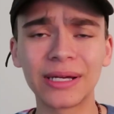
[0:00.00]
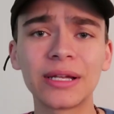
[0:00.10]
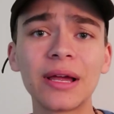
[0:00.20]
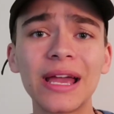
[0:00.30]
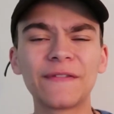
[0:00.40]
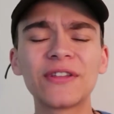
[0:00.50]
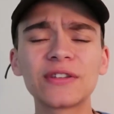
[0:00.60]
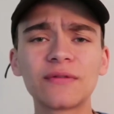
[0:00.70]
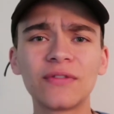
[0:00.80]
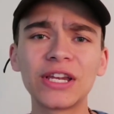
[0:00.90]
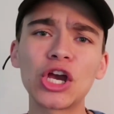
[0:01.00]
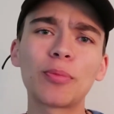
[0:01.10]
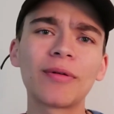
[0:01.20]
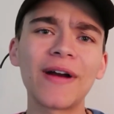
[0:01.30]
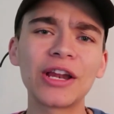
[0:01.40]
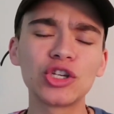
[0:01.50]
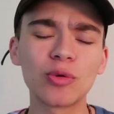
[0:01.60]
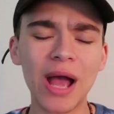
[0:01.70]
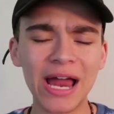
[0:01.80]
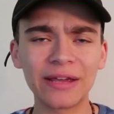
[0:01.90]
If this video provided
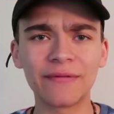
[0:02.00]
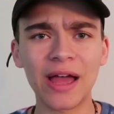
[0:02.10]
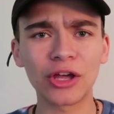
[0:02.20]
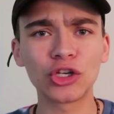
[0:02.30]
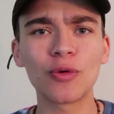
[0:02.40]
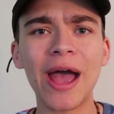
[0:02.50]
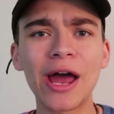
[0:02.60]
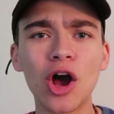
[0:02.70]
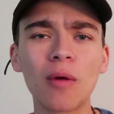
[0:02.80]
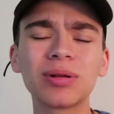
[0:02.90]
you any value at all,